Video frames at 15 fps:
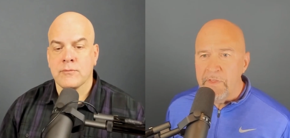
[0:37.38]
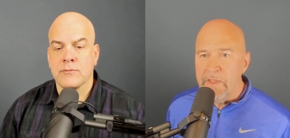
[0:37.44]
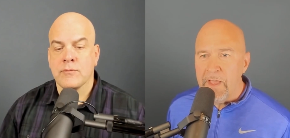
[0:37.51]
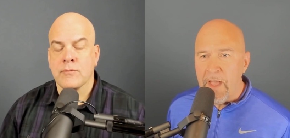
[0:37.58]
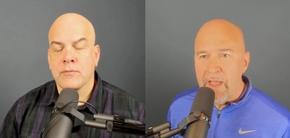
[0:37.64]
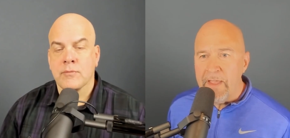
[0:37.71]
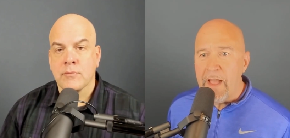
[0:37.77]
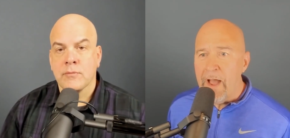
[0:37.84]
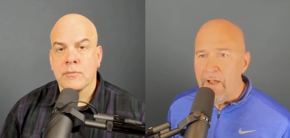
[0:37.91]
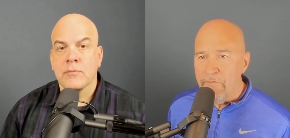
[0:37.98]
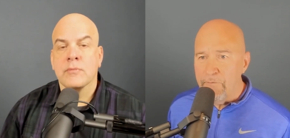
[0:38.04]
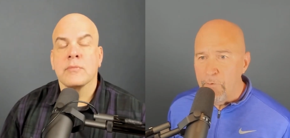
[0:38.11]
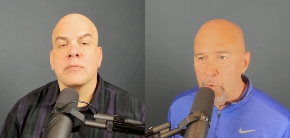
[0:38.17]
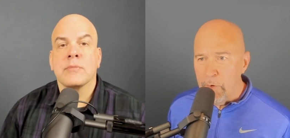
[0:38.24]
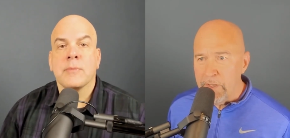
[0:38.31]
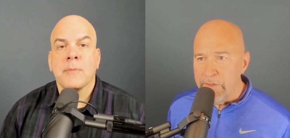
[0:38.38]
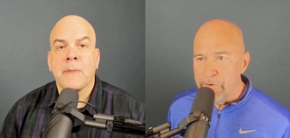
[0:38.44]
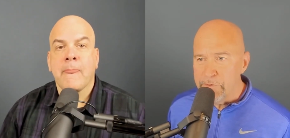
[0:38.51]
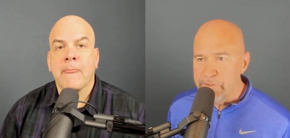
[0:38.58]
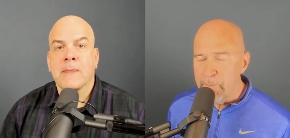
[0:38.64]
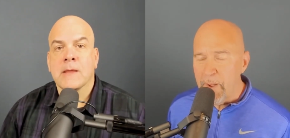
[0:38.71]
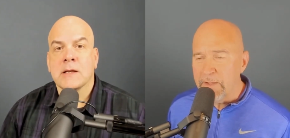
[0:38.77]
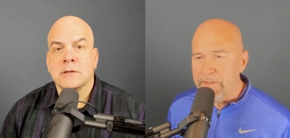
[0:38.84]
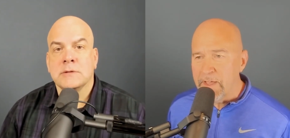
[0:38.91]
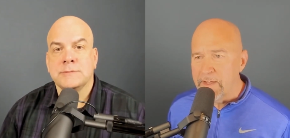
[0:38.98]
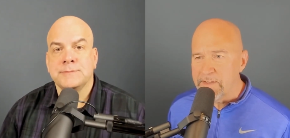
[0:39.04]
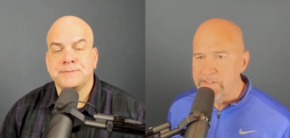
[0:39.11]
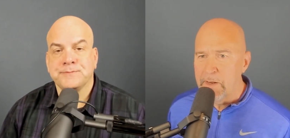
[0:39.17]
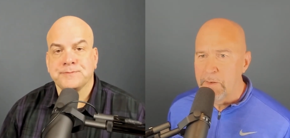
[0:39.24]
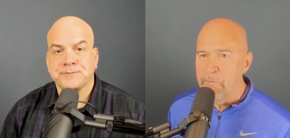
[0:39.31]
Speaker 1: the AI for Leaders
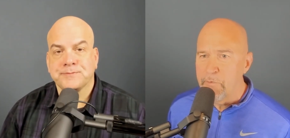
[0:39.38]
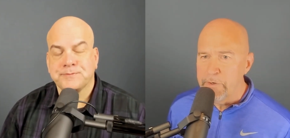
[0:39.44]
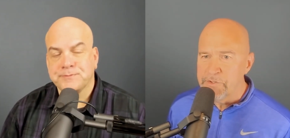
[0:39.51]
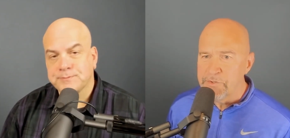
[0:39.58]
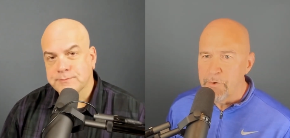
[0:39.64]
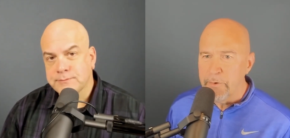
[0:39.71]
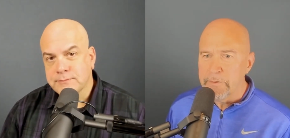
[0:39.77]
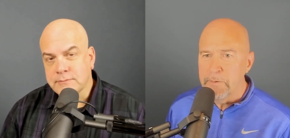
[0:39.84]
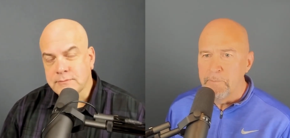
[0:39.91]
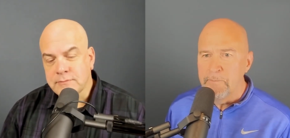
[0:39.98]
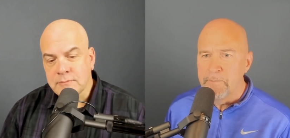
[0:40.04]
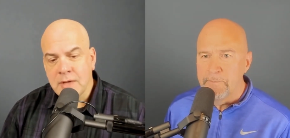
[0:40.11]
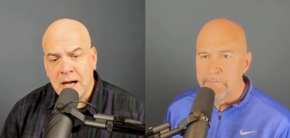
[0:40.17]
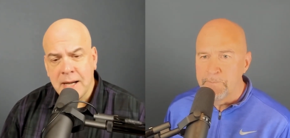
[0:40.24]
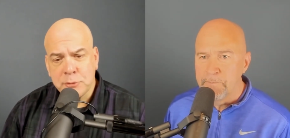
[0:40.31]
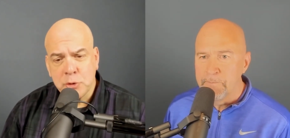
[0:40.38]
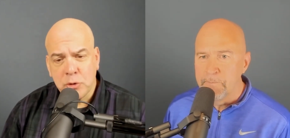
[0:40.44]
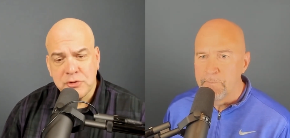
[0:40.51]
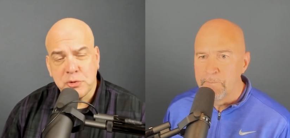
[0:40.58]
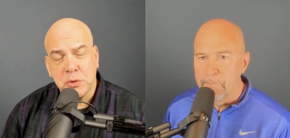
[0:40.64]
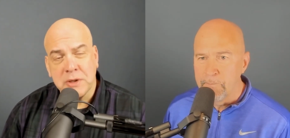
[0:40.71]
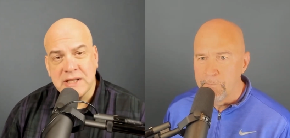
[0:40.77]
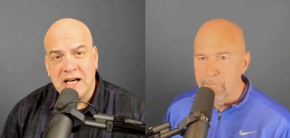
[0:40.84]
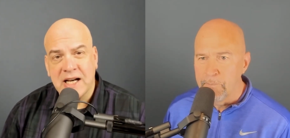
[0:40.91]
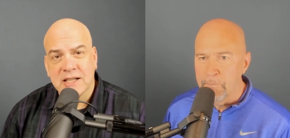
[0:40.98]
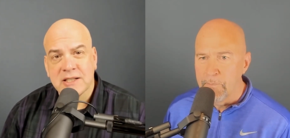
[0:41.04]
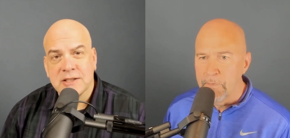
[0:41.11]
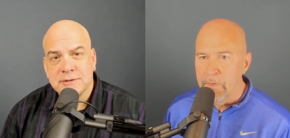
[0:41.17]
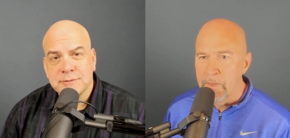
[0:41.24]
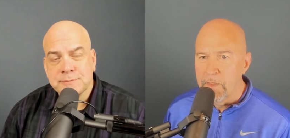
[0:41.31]
podcast. I'm Frank Strickland. I'm Chris
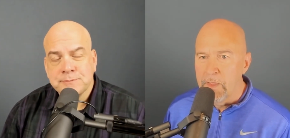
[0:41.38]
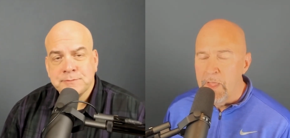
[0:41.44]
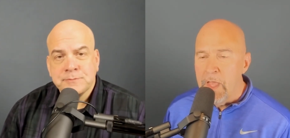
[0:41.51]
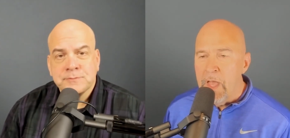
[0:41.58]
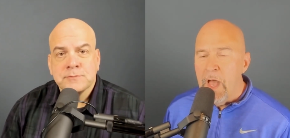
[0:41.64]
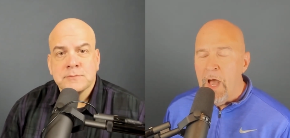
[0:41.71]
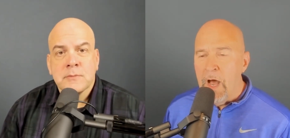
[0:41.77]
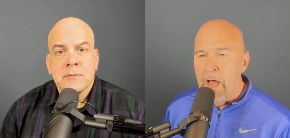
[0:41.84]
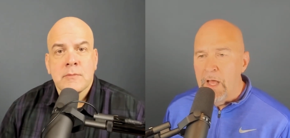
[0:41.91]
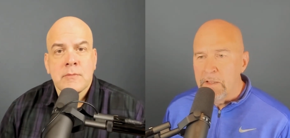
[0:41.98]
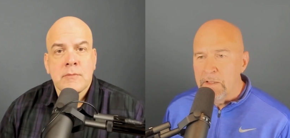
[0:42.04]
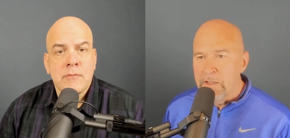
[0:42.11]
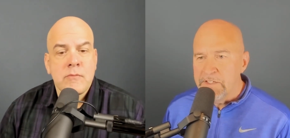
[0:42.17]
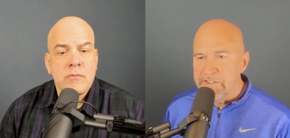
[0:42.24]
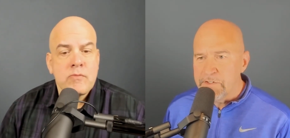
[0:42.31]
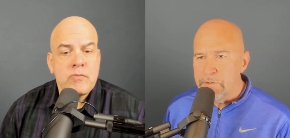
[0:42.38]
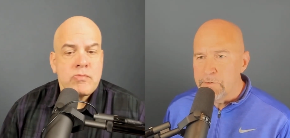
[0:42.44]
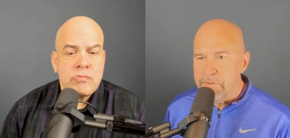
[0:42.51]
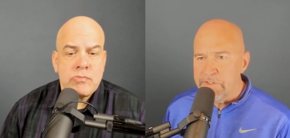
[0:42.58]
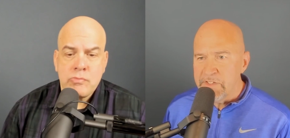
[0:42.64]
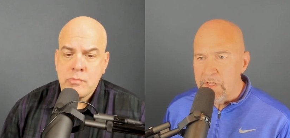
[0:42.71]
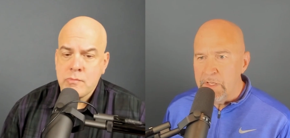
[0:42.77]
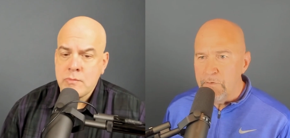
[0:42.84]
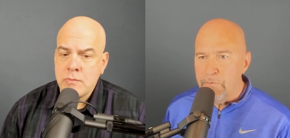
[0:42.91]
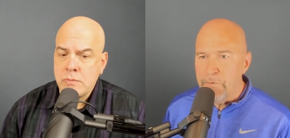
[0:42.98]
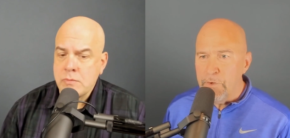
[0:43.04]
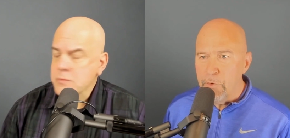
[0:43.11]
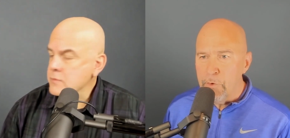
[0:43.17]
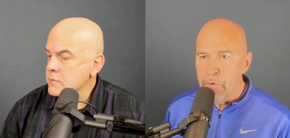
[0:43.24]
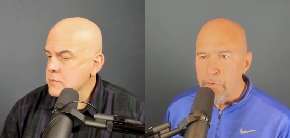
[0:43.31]
Whitlock. Uh, listeners, if
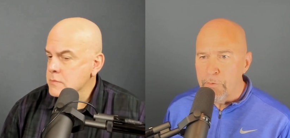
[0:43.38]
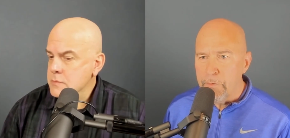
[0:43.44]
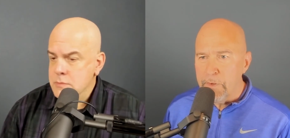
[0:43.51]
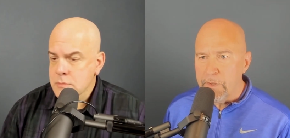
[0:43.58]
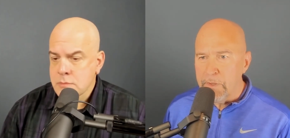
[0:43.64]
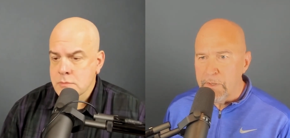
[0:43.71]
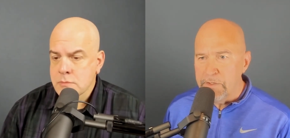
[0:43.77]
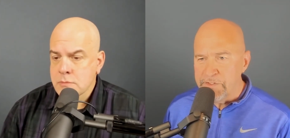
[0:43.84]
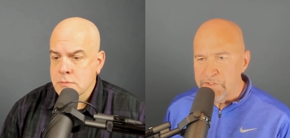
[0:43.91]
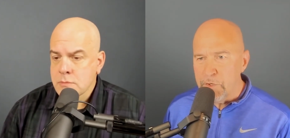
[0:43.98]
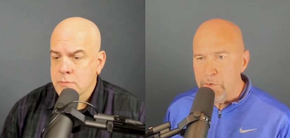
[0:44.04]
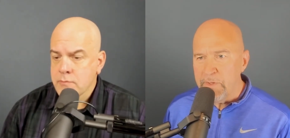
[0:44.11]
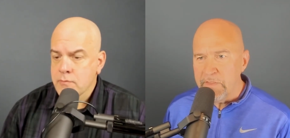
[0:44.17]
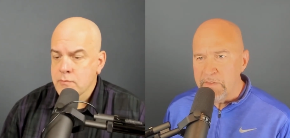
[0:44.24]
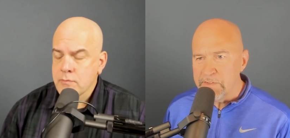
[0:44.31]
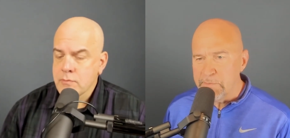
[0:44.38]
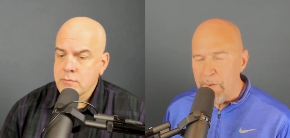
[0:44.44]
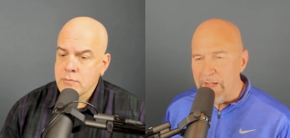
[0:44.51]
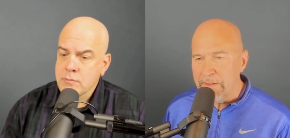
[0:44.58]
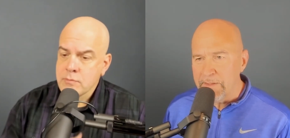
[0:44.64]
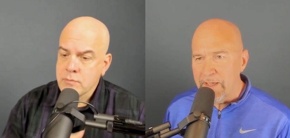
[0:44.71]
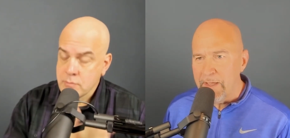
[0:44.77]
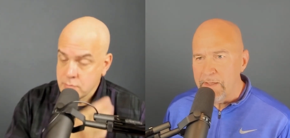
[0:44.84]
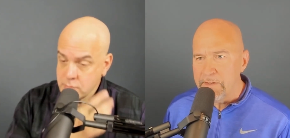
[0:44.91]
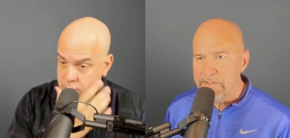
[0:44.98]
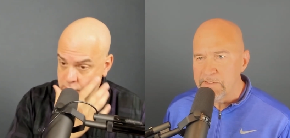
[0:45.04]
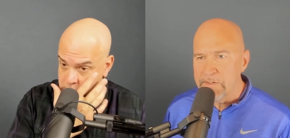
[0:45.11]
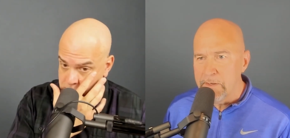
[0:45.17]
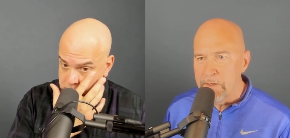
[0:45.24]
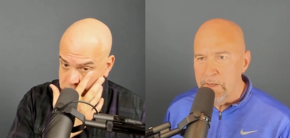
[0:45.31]
you're consuming this
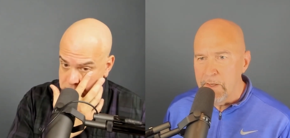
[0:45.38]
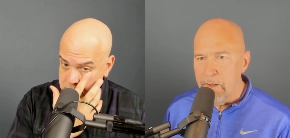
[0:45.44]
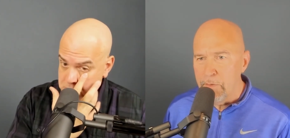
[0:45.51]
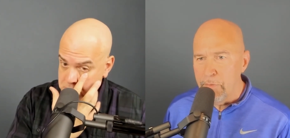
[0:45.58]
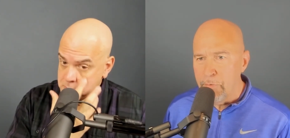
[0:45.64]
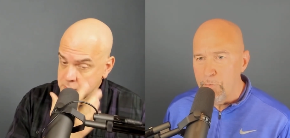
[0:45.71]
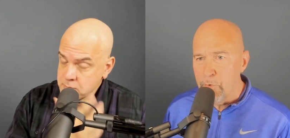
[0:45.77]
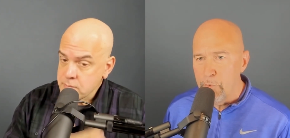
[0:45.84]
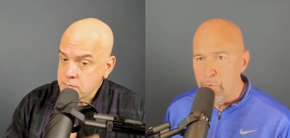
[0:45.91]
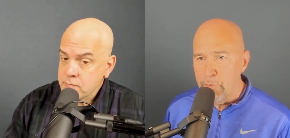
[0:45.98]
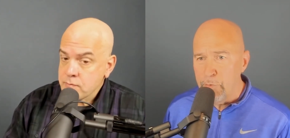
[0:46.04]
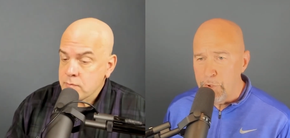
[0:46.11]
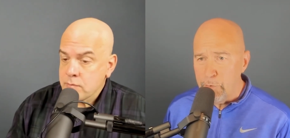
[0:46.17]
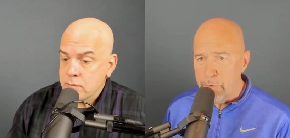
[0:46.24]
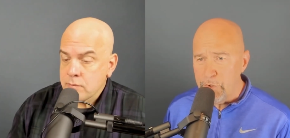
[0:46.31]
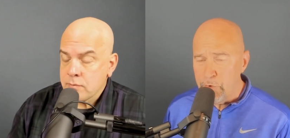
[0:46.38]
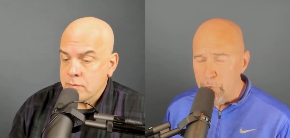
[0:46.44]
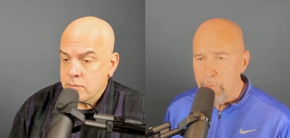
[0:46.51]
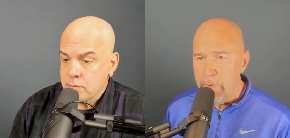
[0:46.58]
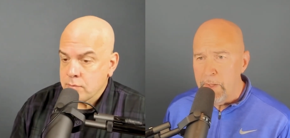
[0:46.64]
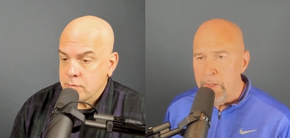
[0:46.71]
podcast uh, through YouTube,